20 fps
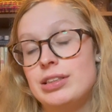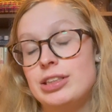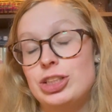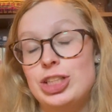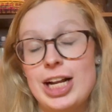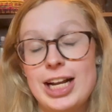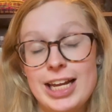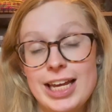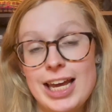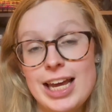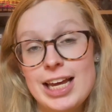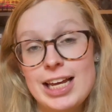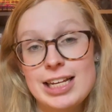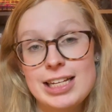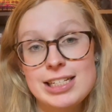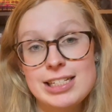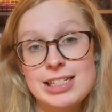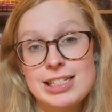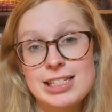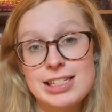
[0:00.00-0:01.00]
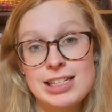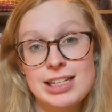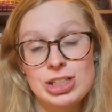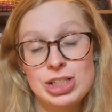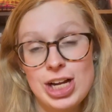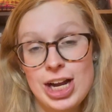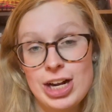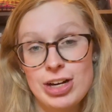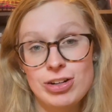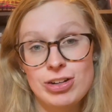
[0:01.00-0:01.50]
Jenny King's
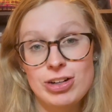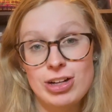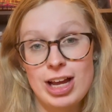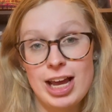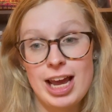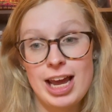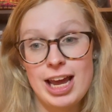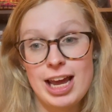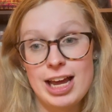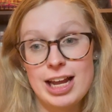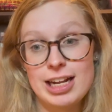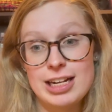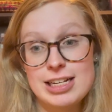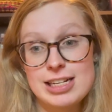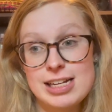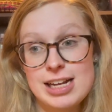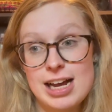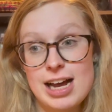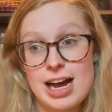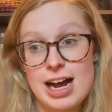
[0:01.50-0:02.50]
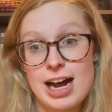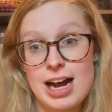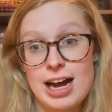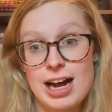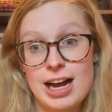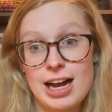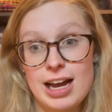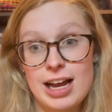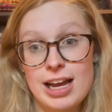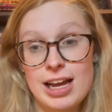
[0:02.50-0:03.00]
channel and
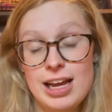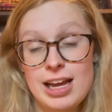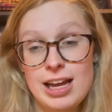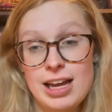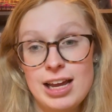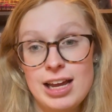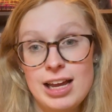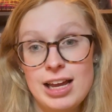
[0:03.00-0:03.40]
I